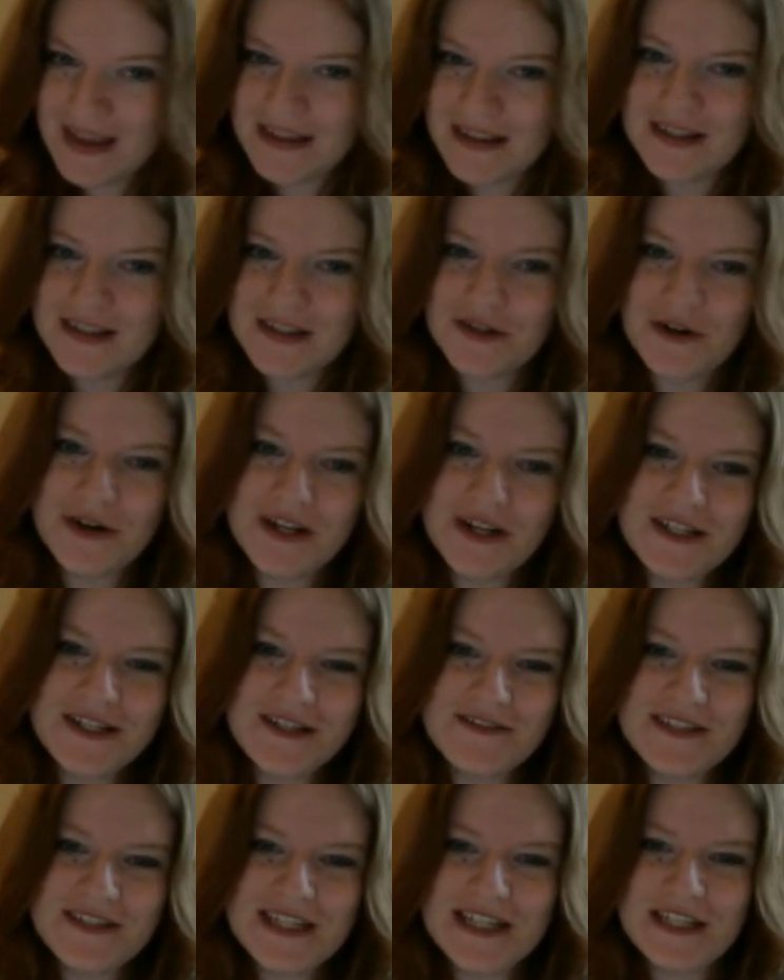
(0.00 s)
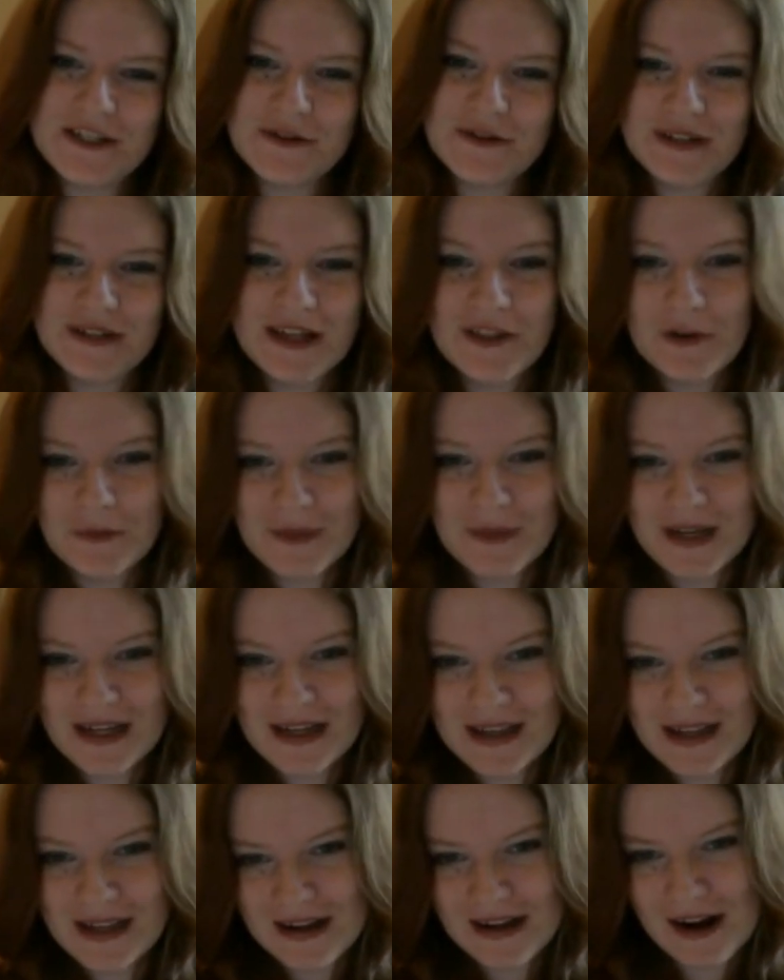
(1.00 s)
the story shifts into another
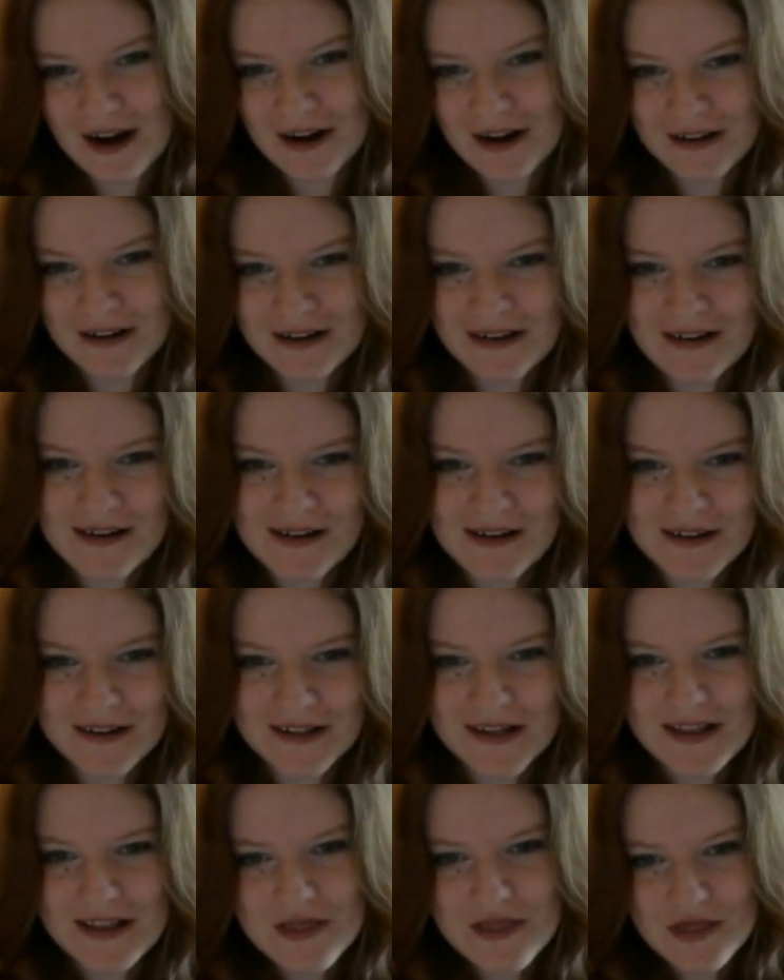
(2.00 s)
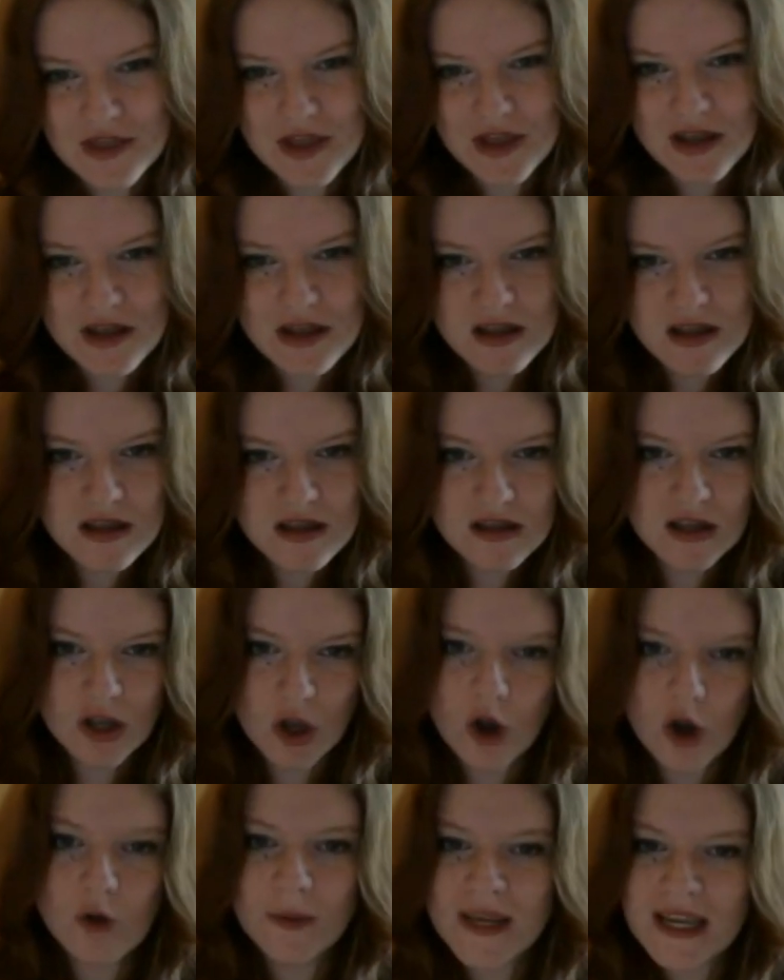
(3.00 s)
mini arc called the
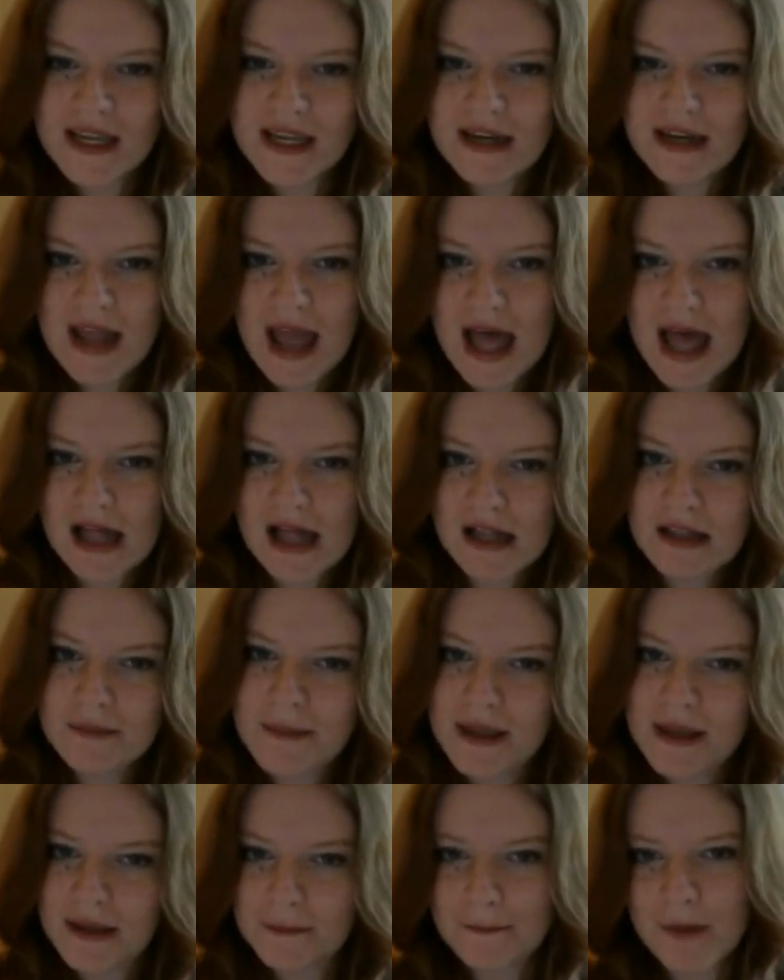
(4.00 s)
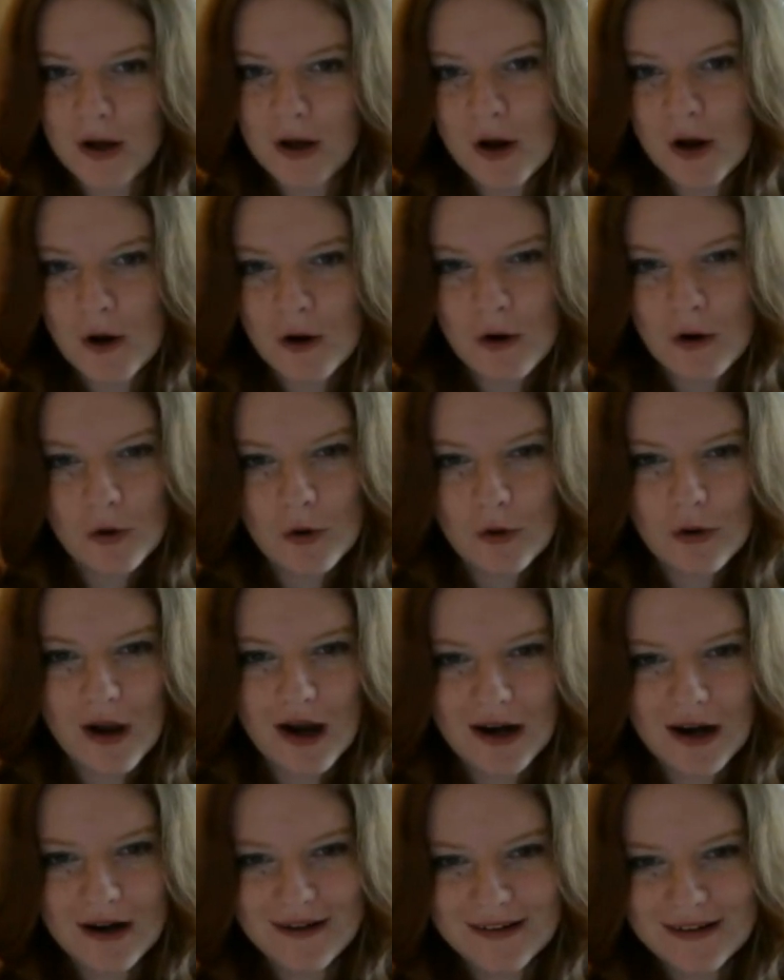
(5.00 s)
Kobe and Helmeppo
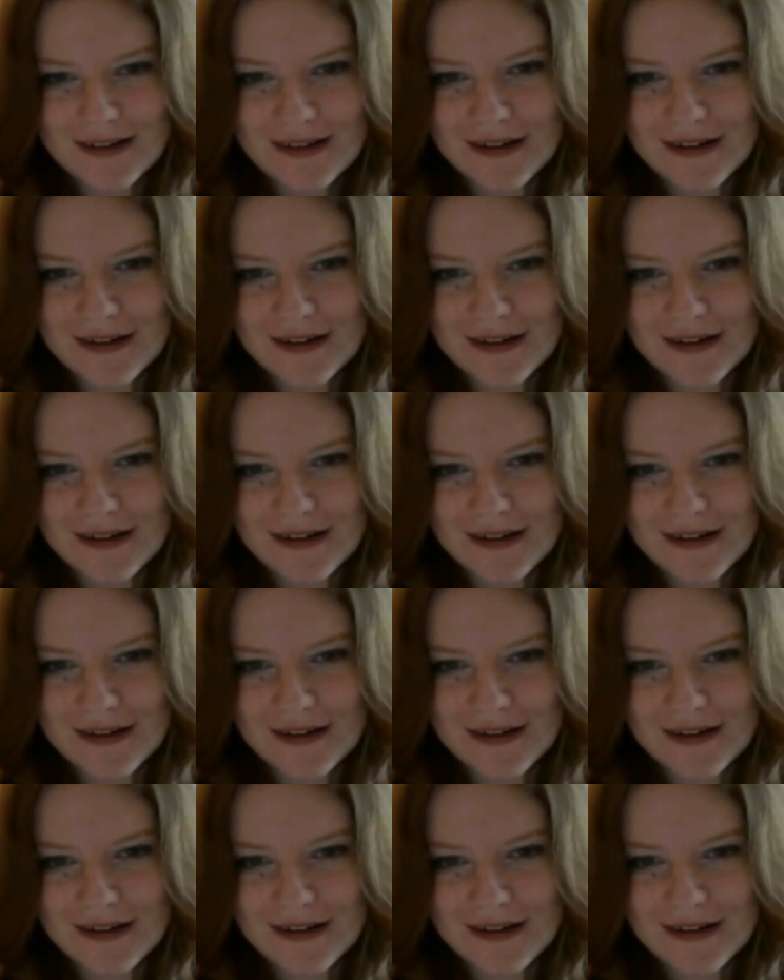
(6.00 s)
arc.